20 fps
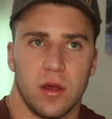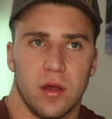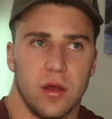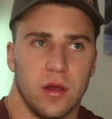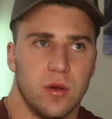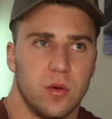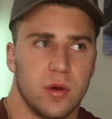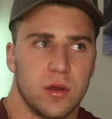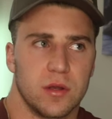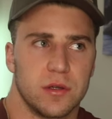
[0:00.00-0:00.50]

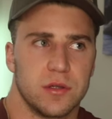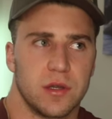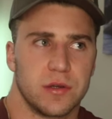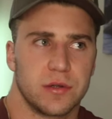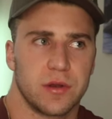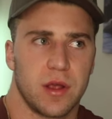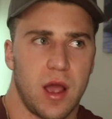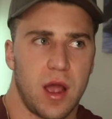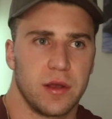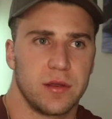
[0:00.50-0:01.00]
Oh, what is
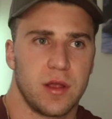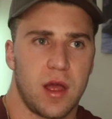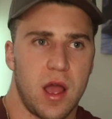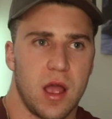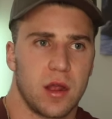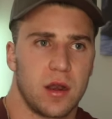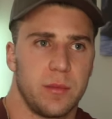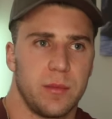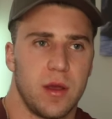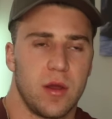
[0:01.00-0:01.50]
this guy
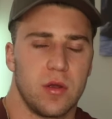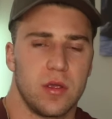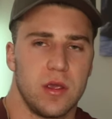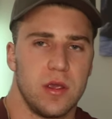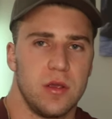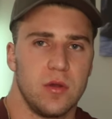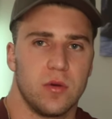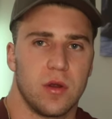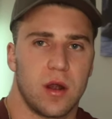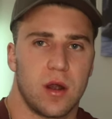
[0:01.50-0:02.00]
talking about?
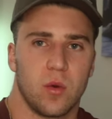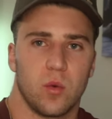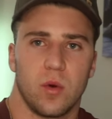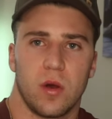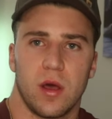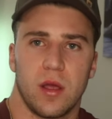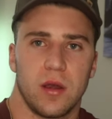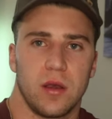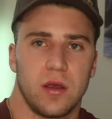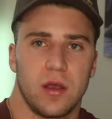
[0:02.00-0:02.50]
You are
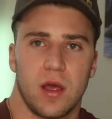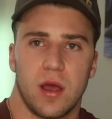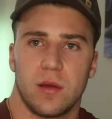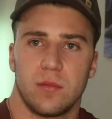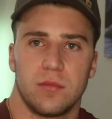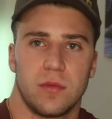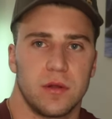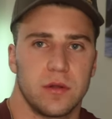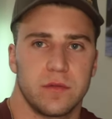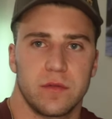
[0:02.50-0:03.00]
one
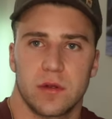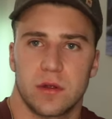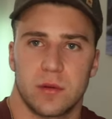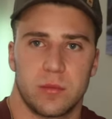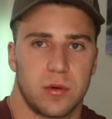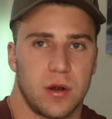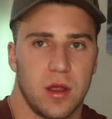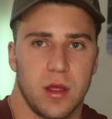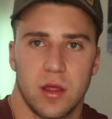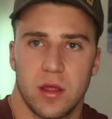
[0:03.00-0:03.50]
dumb
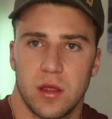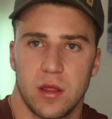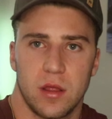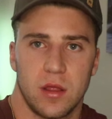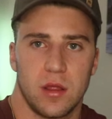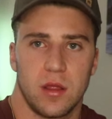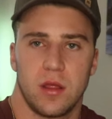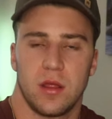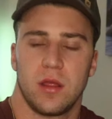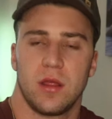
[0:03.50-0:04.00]
fucking bruh.
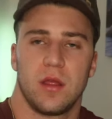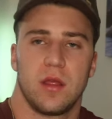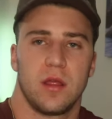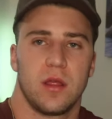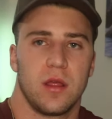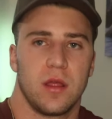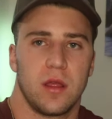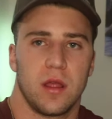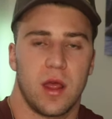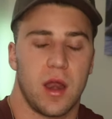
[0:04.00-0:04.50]

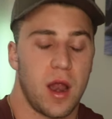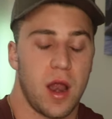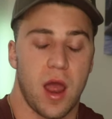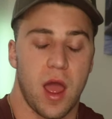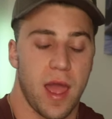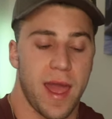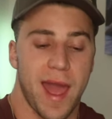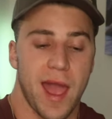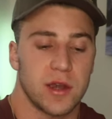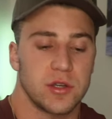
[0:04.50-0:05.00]
And
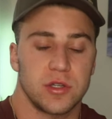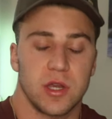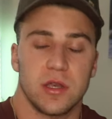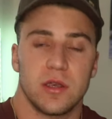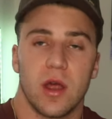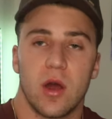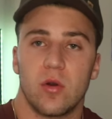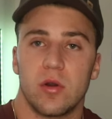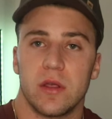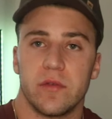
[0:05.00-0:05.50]
I
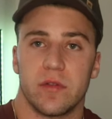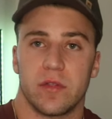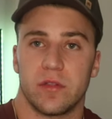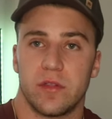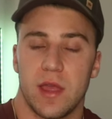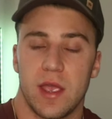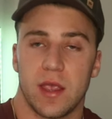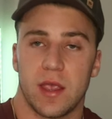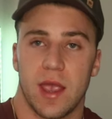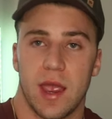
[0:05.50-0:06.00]
actually don't even
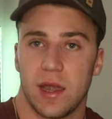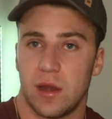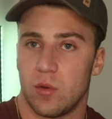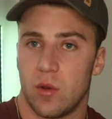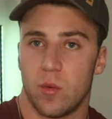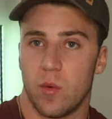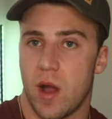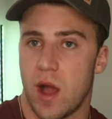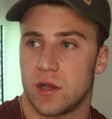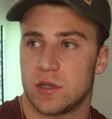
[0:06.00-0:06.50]
think
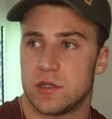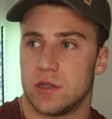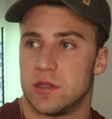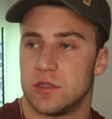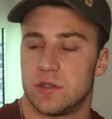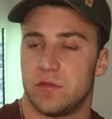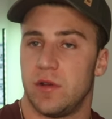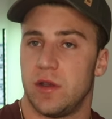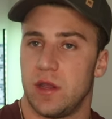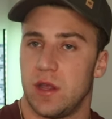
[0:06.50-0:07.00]
anyone watching
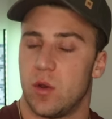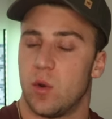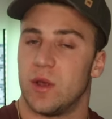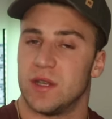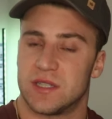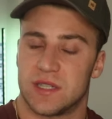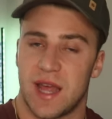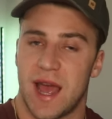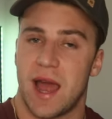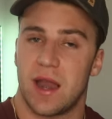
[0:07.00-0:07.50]
this video
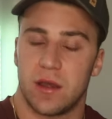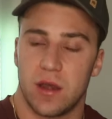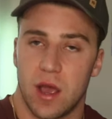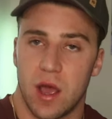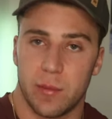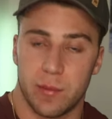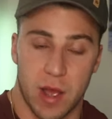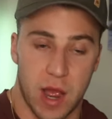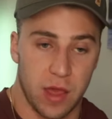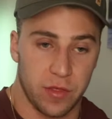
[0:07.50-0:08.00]
is that
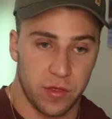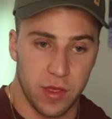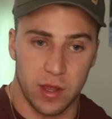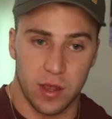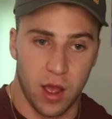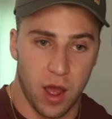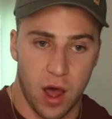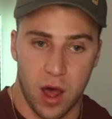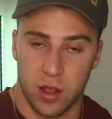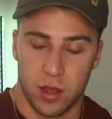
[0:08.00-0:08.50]
dumb. I
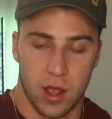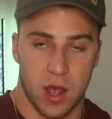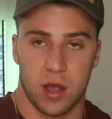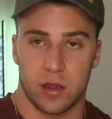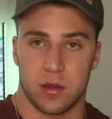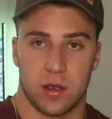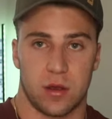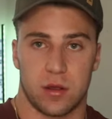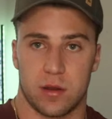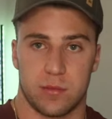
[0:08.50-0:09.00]
think all
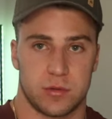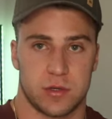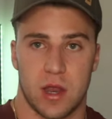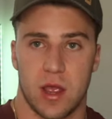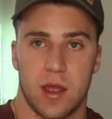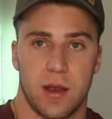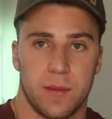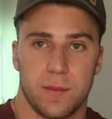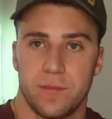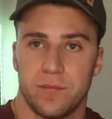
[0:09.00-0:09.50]
y'all know what I'm
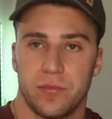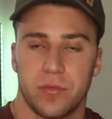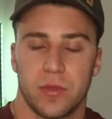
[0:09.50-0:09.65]
saying.